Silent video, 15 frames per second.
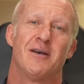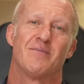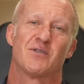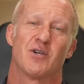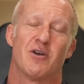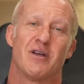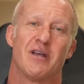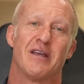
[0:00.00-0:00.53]

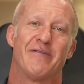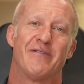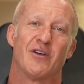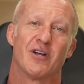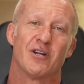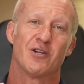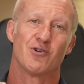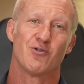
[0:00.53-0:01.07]
So if you're
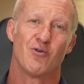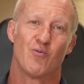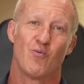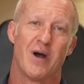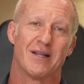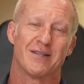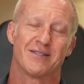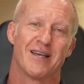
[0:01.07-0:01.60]
going to do it
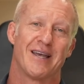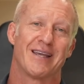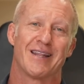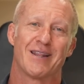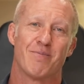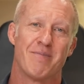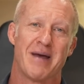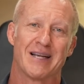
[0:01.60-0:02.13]
once and
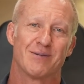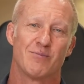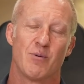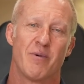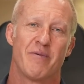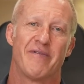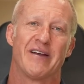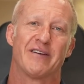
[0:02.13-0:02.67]
get the
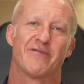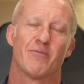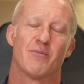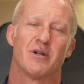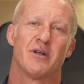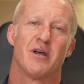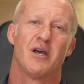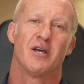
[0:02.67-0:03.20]
maximum effect from
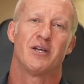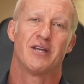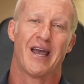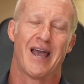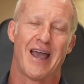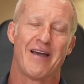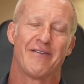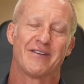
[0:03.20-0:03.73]
it, you
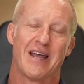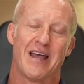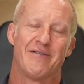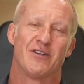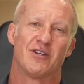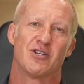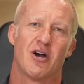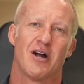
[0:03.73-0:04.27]
have to have
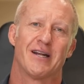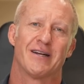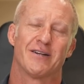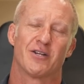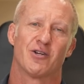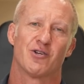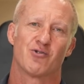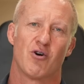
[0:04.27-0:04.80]
your diet under
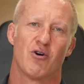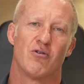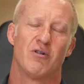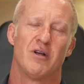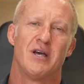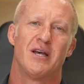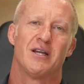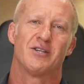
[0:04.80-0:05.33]

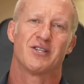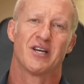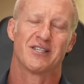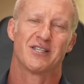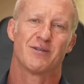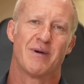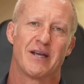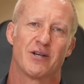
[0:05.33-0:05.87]
control
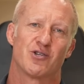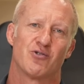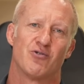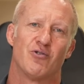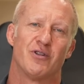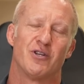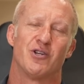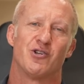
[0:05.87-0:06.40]
just to make
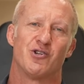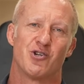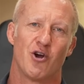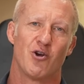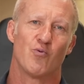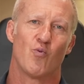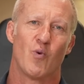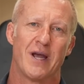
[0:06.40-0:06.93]
sure that you
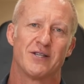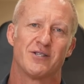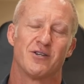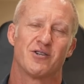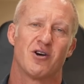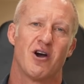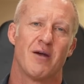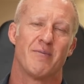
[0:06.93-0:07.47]
don't waste your
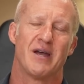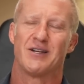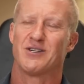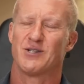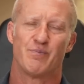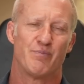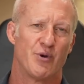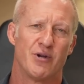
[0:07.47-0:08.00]
time and
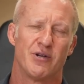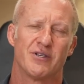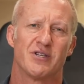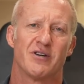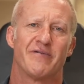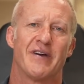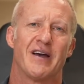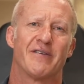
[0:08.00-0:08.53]
just burn
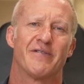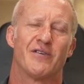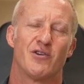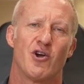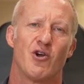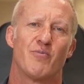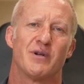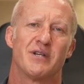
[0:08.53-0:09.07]
yourself out for
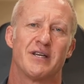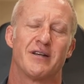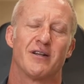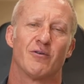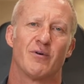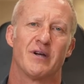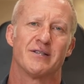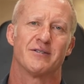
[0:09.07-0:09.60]
no
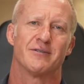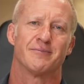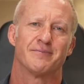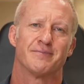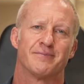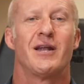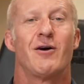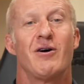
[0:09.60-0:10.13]
particular reason.
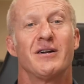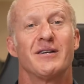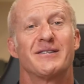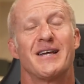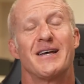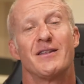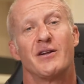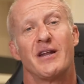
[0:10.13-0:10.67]
Now, I
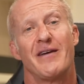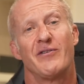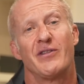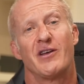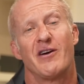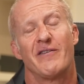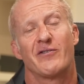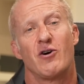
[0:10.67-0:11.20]
understand that
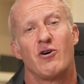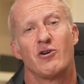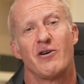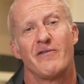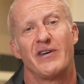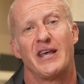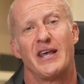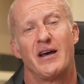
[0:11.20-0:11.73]
everything I've gone
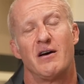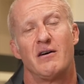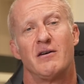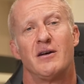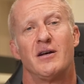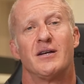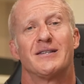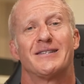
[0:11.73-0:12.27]
over here
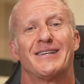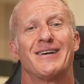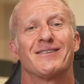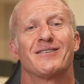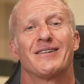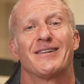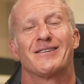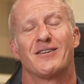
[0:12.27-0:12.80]
sounds
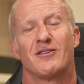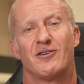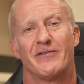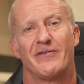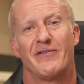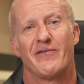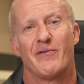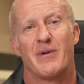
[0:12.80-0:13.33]
like there's a lot
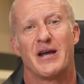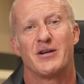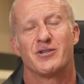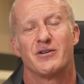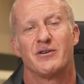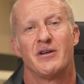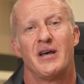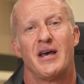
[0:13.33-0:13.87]
of information